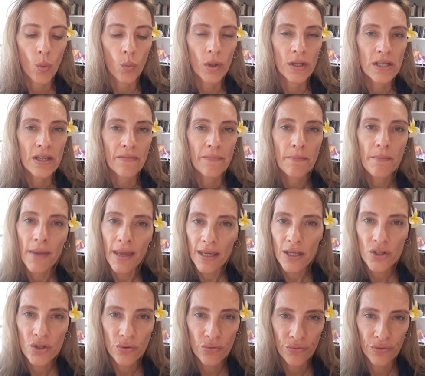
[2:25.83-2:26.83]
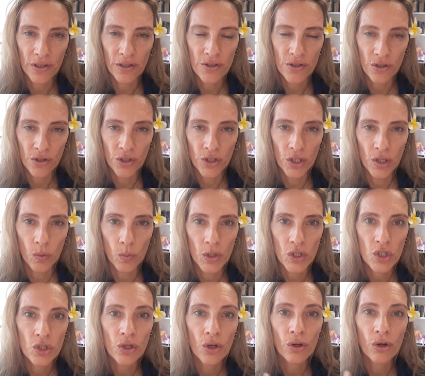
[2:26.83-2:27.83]
which have made you feel secure,
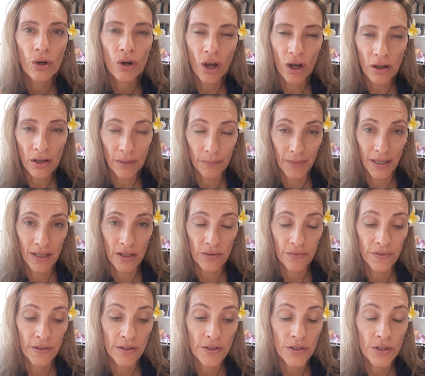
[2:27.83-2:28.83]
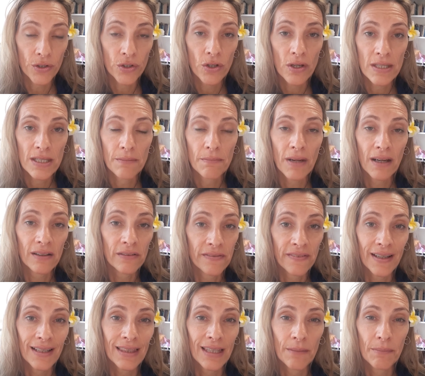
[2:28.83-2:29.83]
which no longer make you feel secure. As a matter of
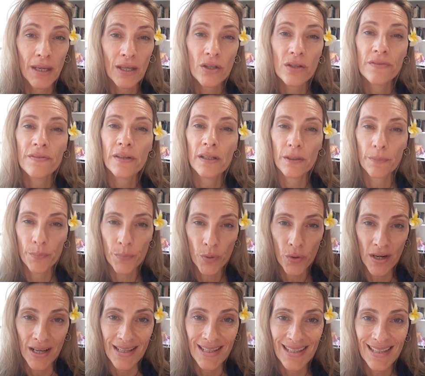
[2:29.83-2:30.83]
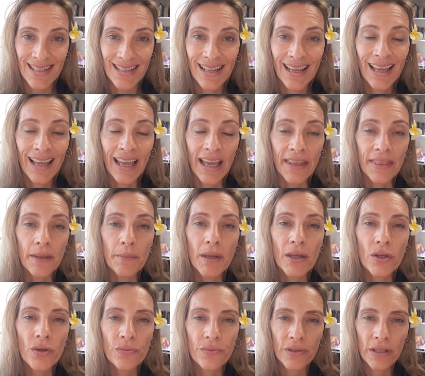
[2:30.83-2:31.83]
fact, they make you feel oppressed and they
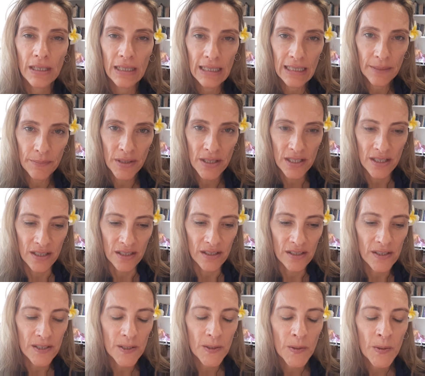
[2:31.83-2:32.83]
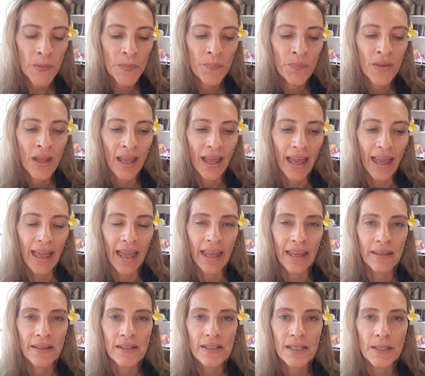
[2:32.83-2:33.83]
make you feel limited.
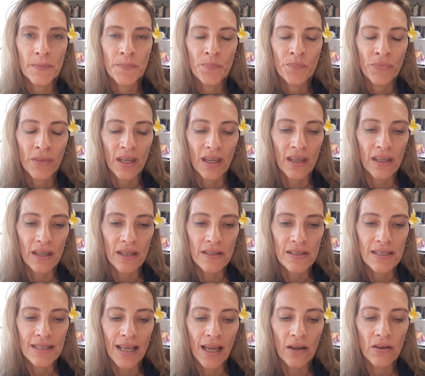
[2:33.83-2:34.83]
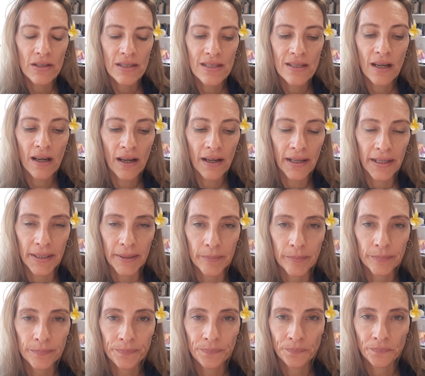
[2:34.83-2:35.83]
And it is now
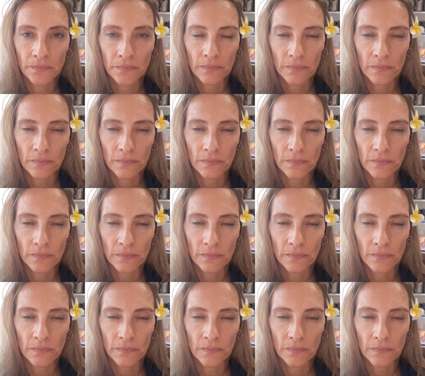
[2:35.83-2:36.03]
time